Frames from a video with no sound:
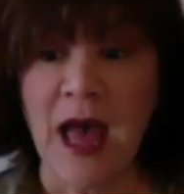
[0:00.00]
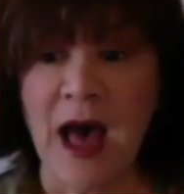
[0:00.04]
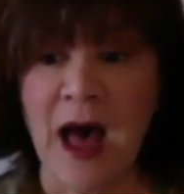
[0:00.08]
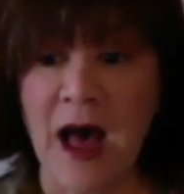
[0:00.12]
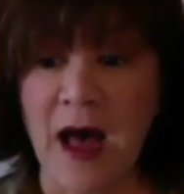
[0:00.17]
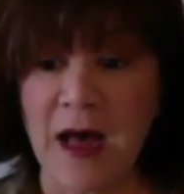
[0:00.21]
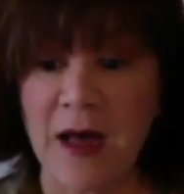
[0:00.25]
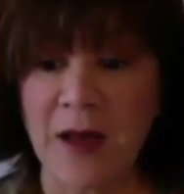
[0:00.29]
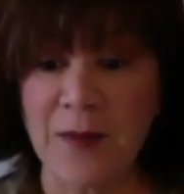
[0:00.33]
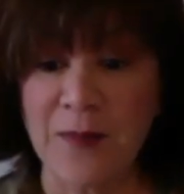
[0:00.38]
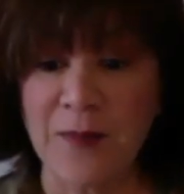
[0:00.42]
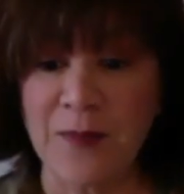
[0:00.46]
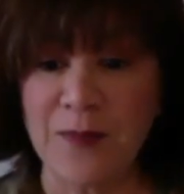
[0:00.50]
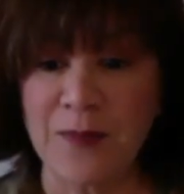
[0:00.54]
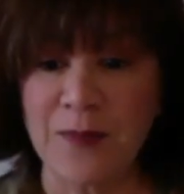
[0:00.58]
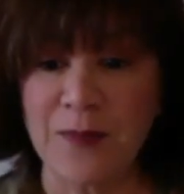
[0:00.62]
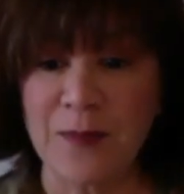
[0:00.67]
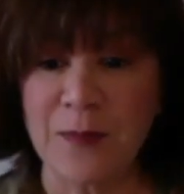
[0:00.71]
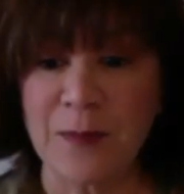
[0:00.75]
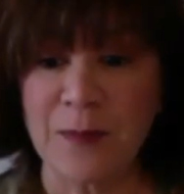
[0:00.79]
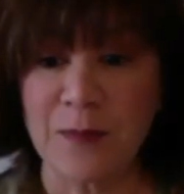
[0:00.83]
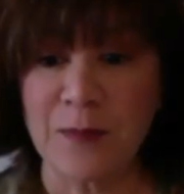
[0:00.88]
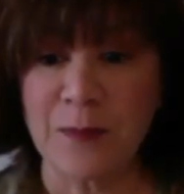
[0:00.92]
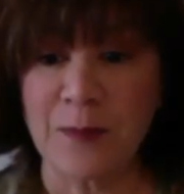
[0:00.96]

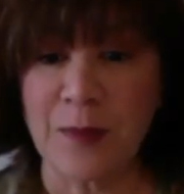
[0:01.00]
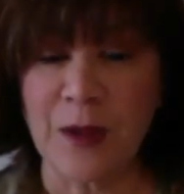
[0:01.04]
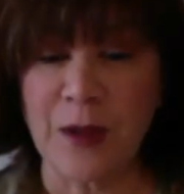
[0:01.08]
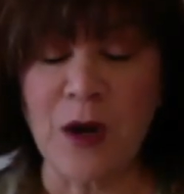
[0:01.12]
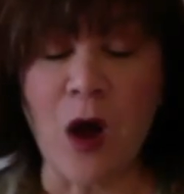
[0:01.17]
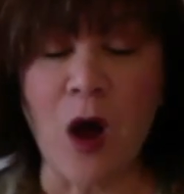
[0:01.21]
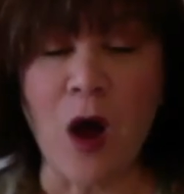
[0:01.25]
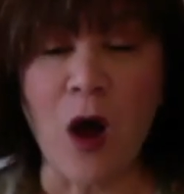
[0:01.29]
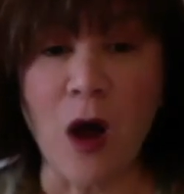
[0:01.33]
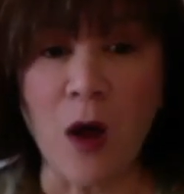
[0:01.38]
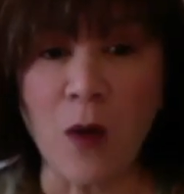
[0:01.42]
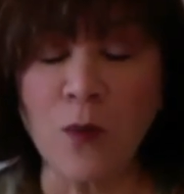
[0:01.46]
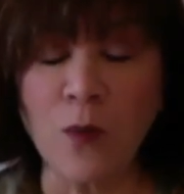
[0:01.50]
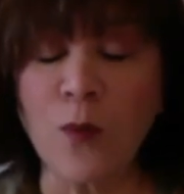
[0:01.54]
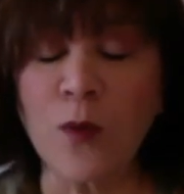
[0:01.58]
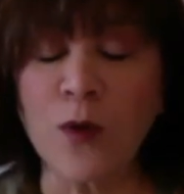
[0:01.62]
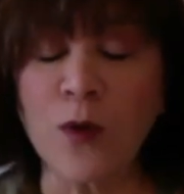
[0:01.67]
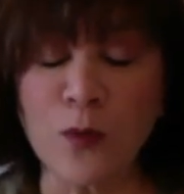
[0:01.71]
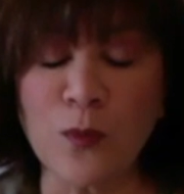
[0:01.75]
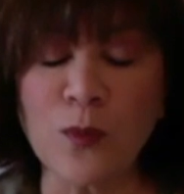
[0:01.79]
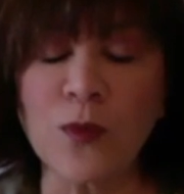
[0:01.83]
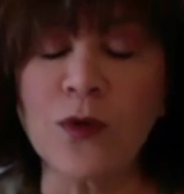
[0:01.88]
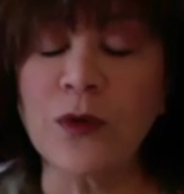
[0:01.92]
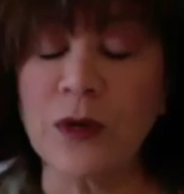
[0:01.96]
but
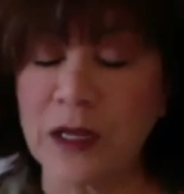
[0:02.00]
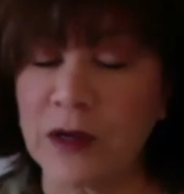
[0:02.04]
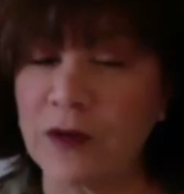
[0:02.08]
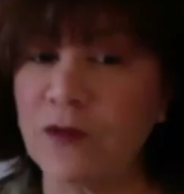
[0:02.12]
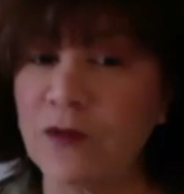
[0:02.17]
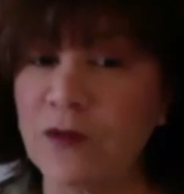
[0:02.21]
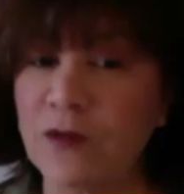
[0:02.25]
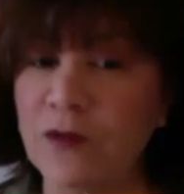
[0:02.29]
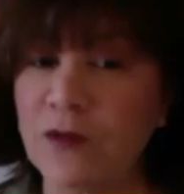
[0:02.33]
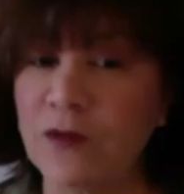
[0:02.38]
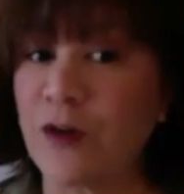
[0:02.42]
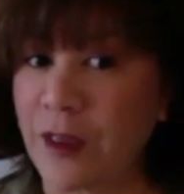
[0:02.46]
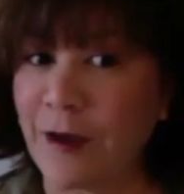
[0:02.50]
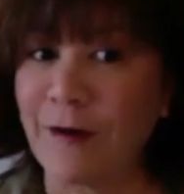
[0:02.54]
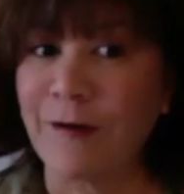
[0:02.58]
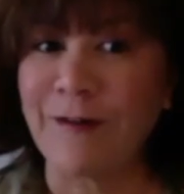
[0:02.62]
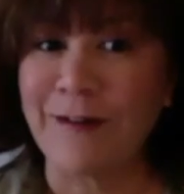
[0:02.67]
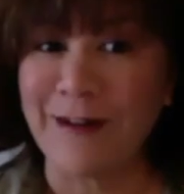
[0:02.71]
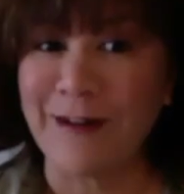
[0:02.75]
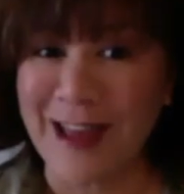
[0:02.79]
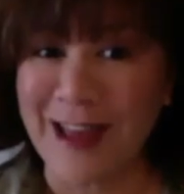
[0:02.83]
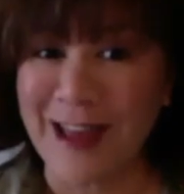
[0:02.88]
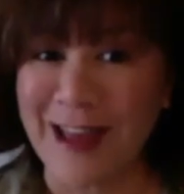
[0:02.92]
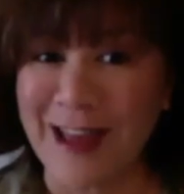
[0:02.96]
we're rooting for you
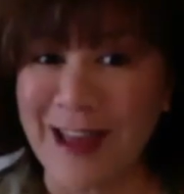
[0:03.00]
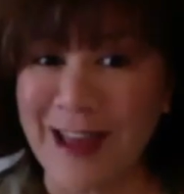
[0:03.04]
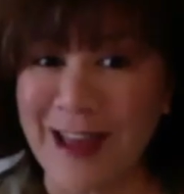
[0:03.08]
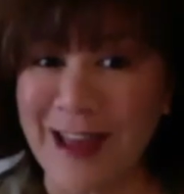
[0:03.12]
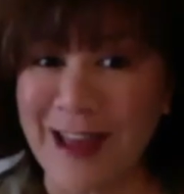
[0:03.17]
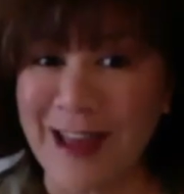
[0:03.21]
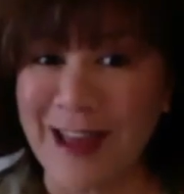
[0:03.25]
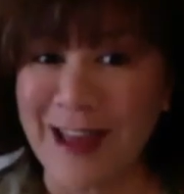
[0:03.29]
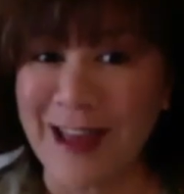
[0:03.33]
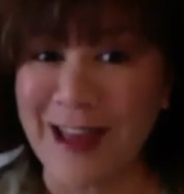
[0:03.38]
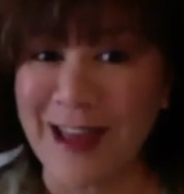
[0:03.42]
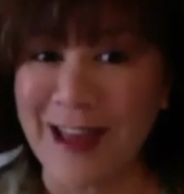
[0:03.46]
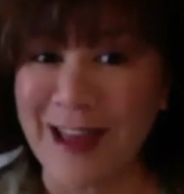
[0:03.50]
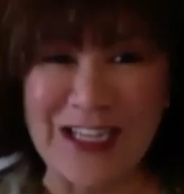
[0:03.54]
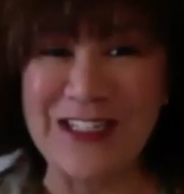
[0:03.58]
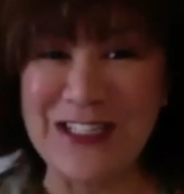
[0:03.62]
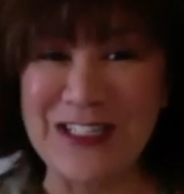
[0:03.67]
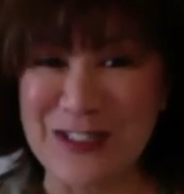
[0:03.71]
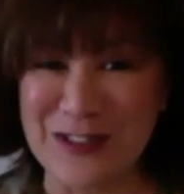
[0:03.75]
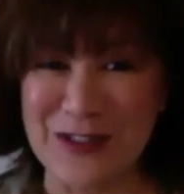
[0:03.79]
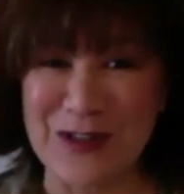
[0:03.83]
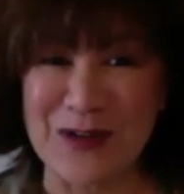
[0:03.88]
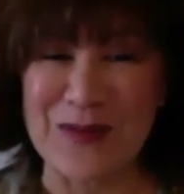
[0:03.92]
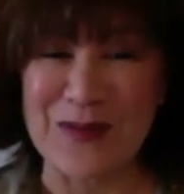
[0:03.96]
and we want you
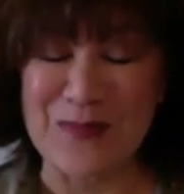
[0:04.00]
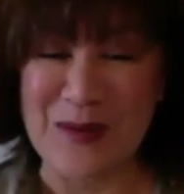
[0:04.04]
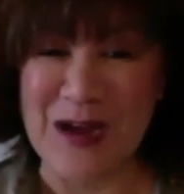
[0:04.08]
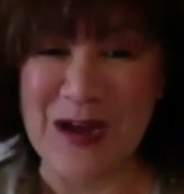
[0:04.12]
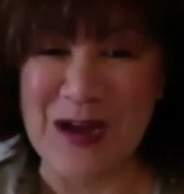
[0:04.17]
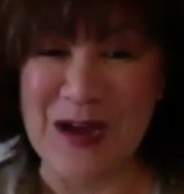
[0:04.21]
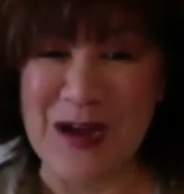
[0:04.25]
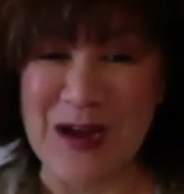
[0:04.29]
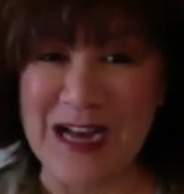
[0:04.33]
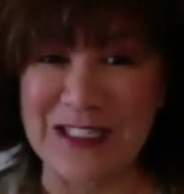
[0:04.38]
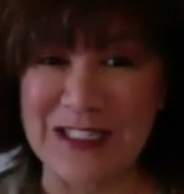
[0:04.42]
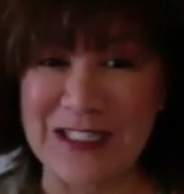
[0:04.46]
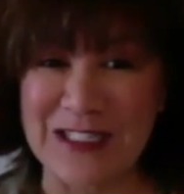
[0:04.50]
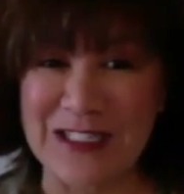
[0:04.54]
to do your best.